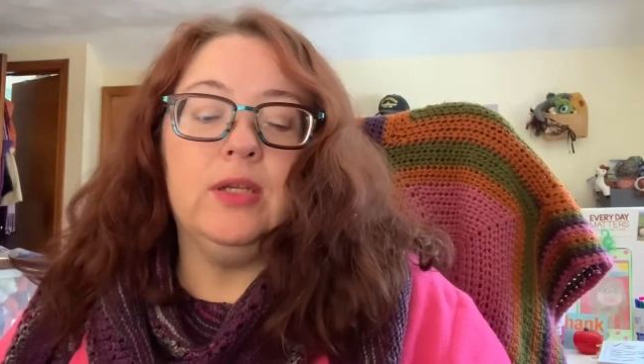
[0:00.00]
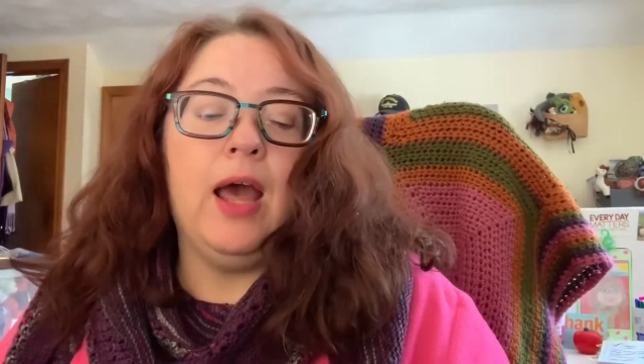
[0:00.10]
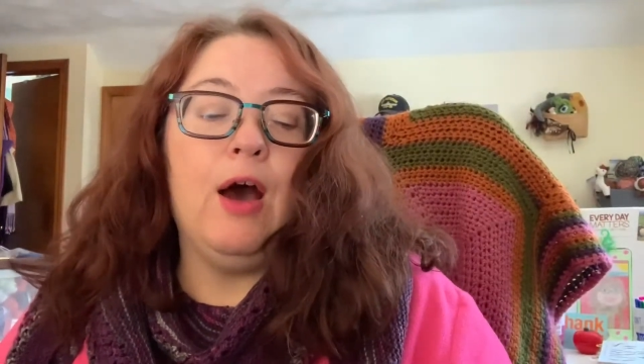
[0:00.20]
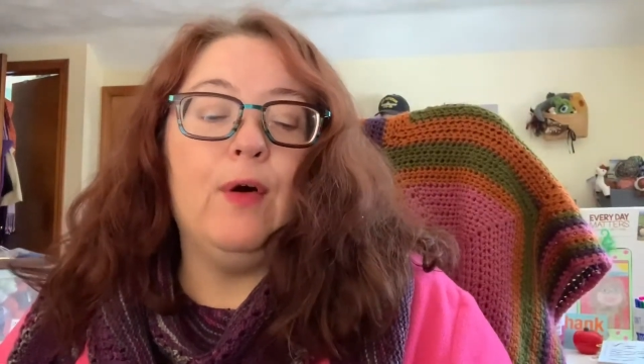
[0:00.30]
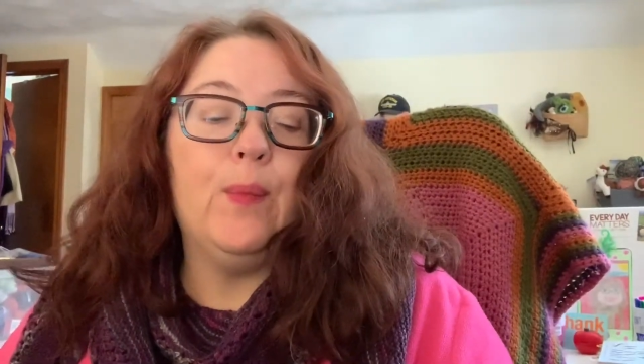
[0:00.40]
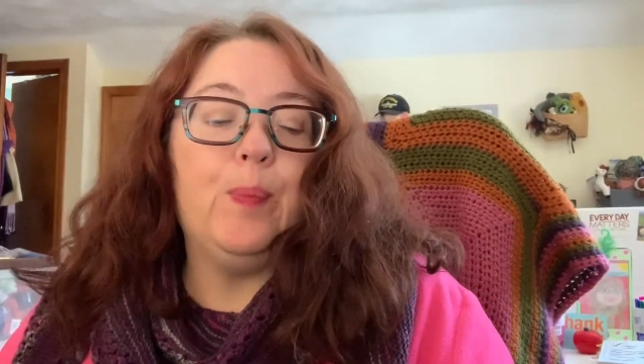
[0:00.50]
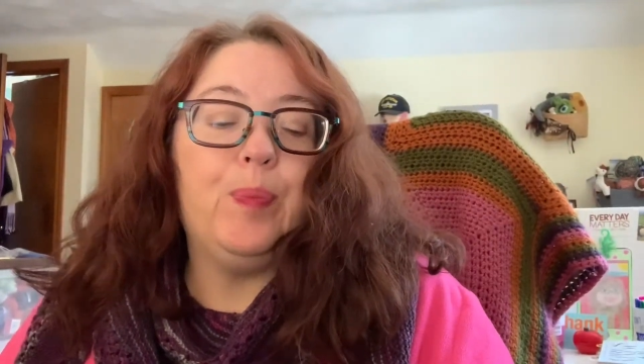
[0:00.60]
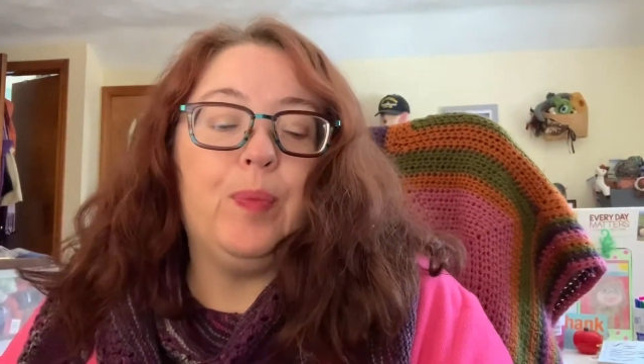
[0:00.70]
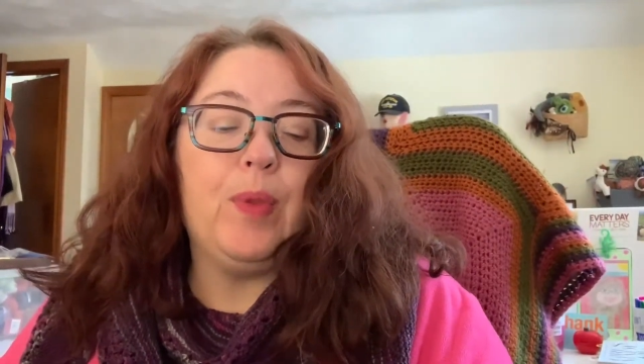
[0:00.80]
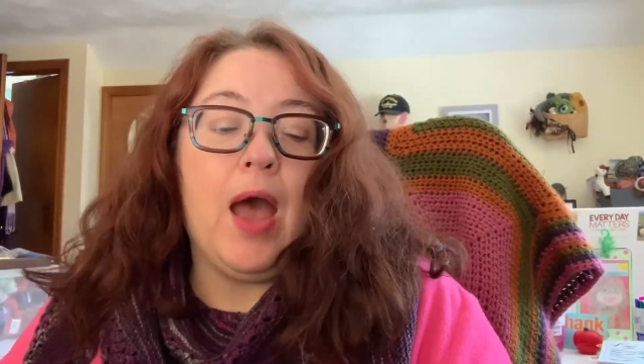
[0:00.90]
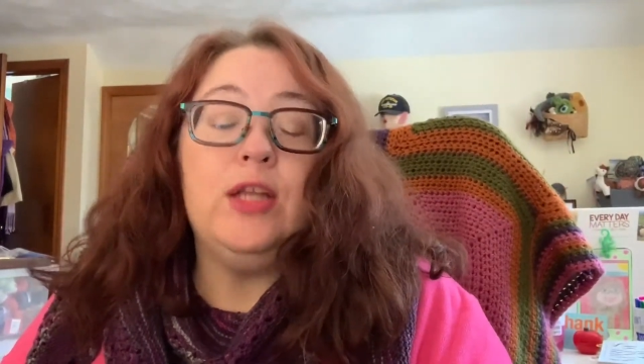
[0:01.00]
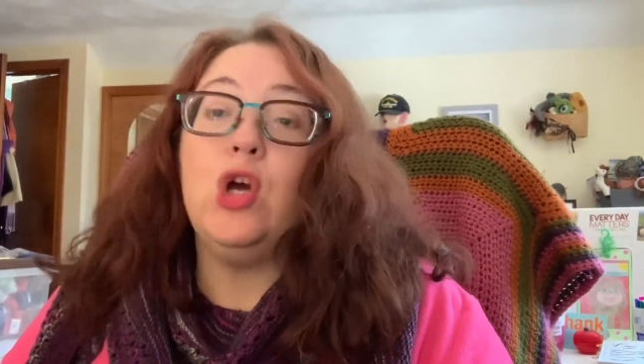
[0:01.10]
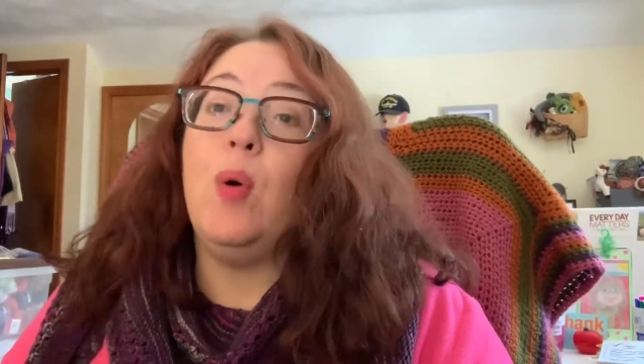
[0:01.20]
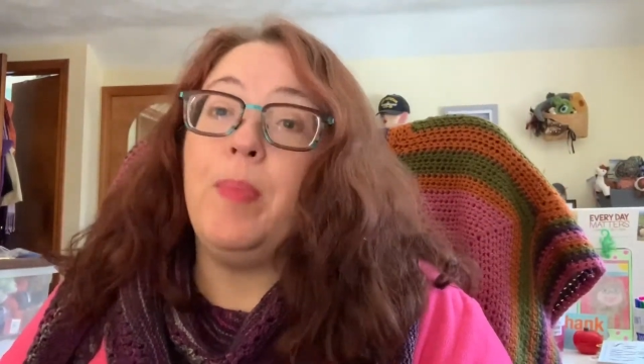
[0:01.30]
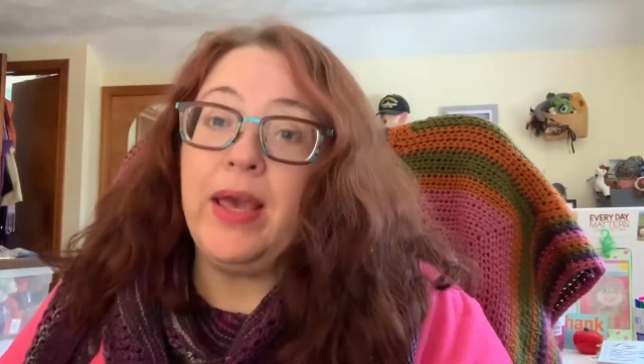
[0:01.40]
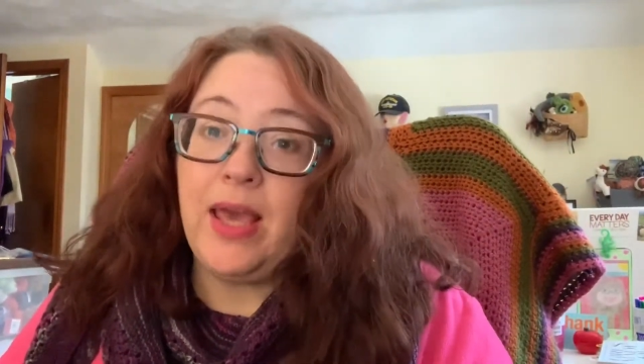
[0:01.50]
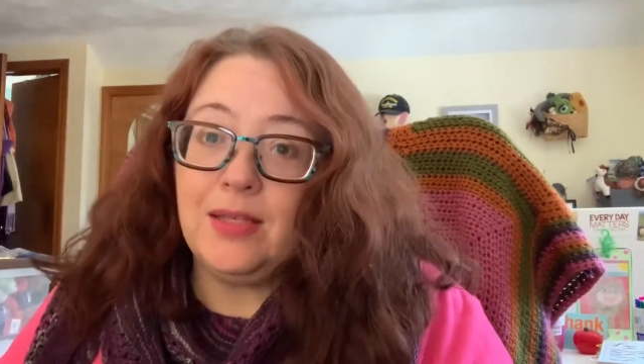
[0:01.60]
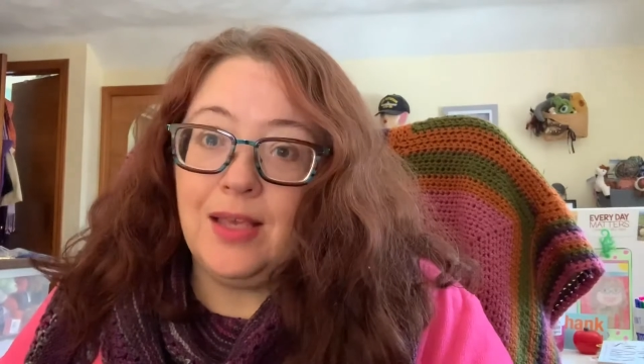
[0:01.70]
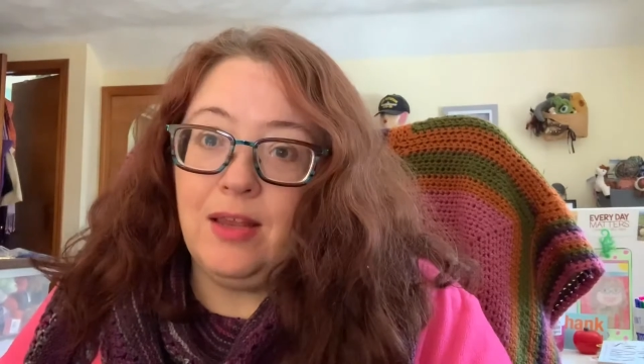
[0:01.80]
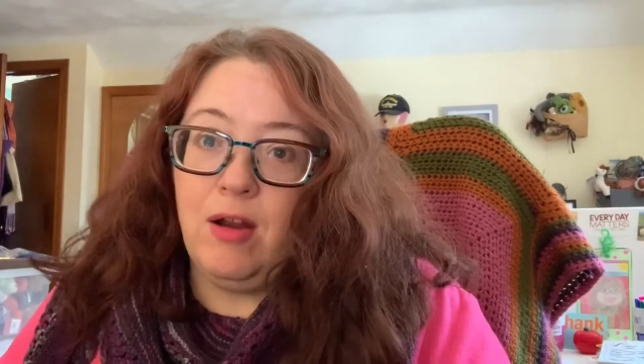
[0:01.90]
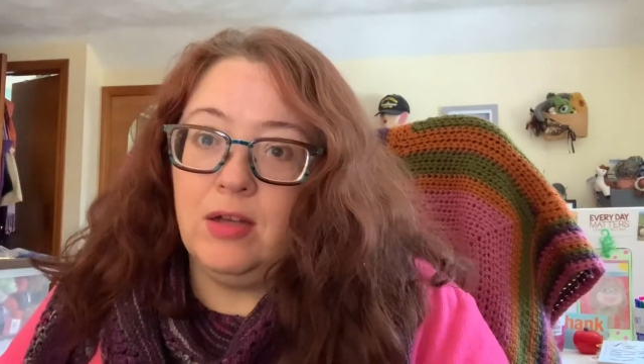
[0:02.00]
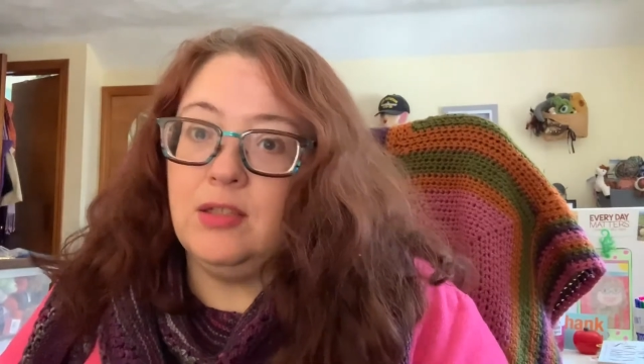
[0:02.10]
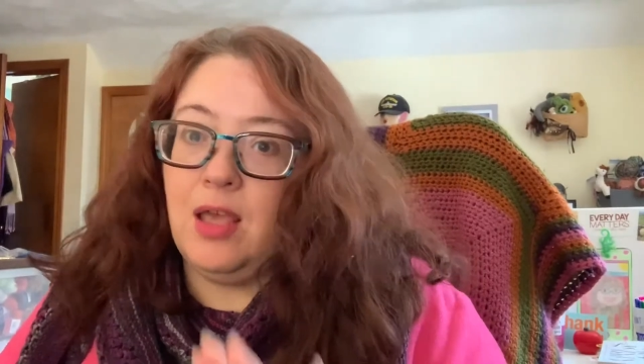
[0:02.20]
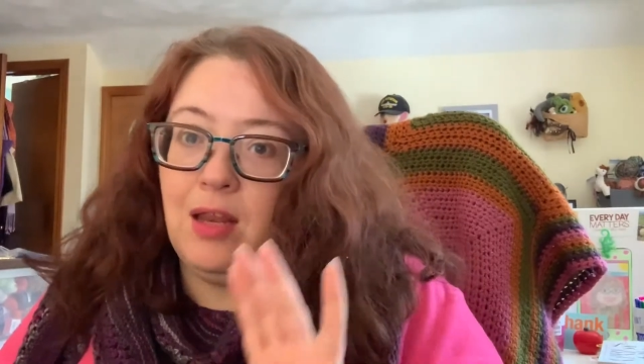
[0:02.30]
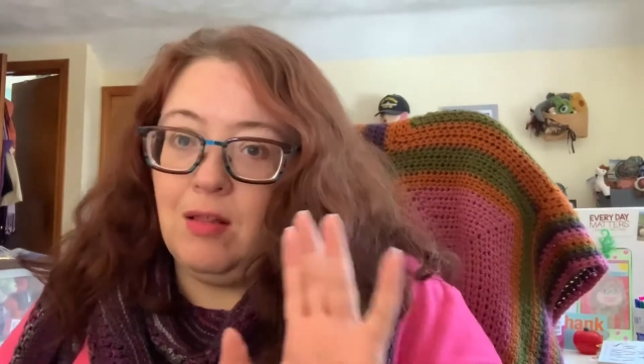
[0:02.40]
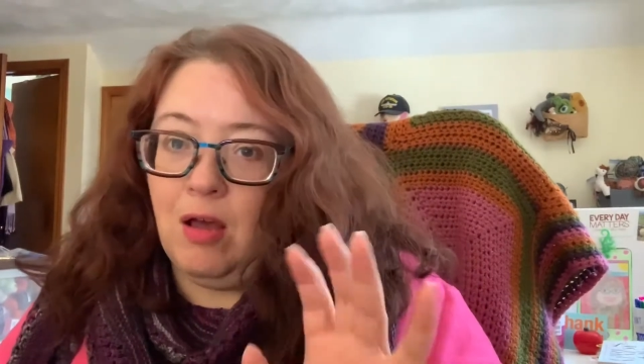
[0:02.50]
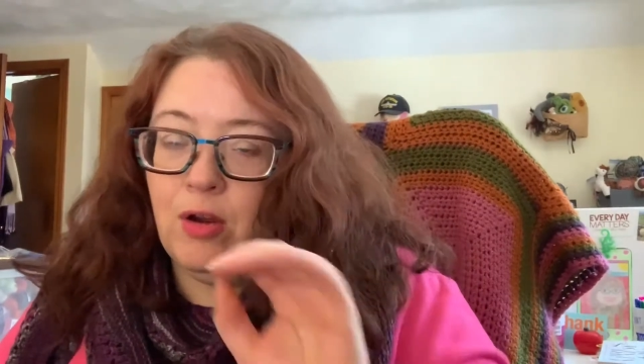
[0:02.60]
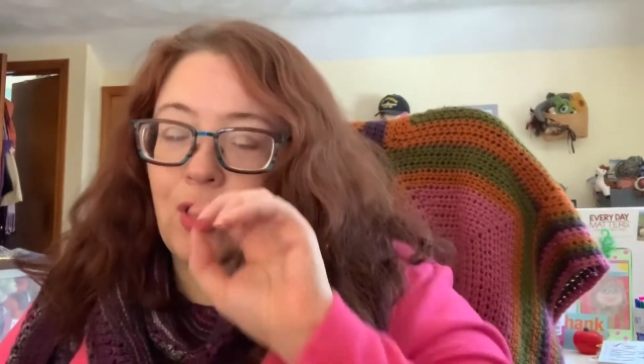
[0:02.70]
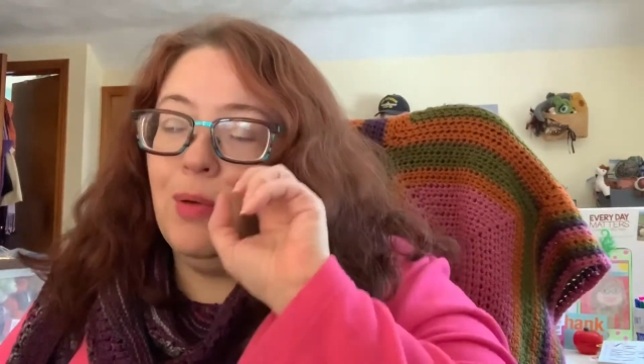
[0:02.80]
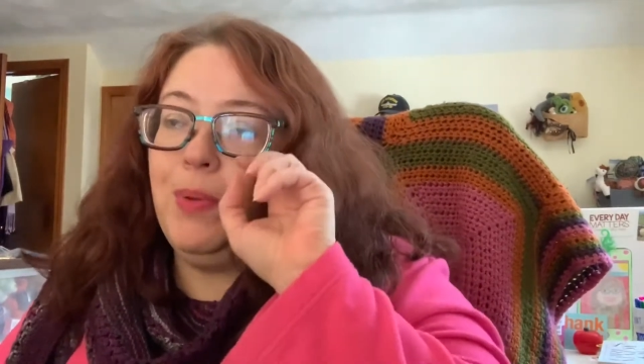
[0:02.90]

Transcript: Now, I don't buy Cascade yarns any longer,